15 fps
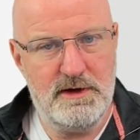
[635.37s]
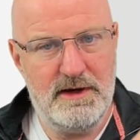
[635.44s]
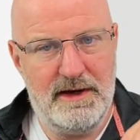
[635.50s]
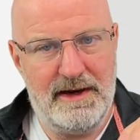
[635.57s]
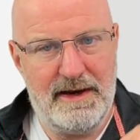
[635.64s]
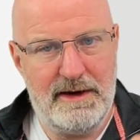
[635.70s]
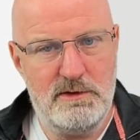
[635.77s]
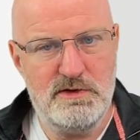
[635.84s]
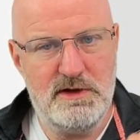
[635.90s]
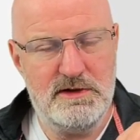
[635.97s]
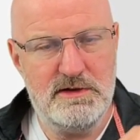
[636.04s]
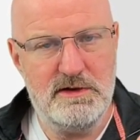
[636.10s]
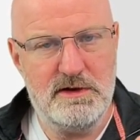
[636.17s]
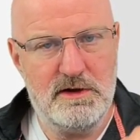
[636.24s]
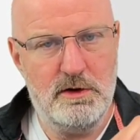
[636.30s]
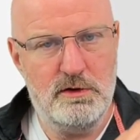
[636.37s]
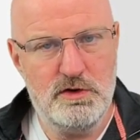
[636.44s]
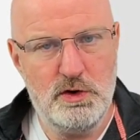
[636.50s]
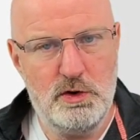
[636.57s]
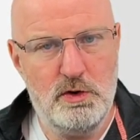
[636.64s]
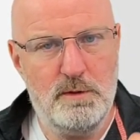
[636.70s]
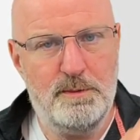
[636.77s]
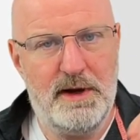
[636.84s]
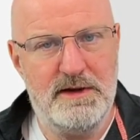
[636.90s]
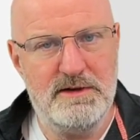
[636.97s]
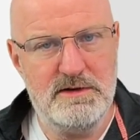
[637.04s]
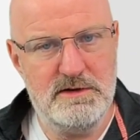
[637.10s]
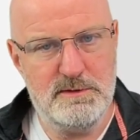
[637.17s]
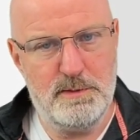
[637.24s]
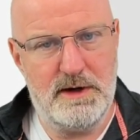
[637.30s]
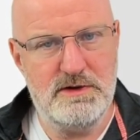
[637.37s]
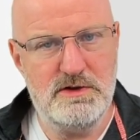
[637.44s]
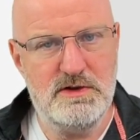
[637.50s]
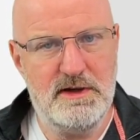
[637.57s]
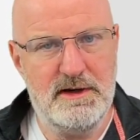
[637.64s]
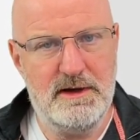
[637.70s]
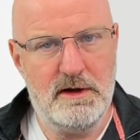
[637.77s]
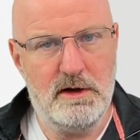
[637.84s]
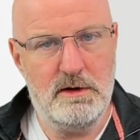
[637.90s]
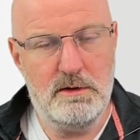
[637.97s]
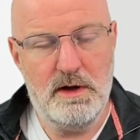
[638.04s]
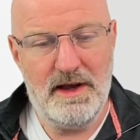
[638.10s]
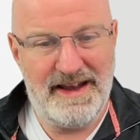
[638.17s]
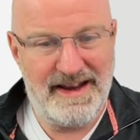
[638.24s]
it allows it to talk back to the spreadsheet and go,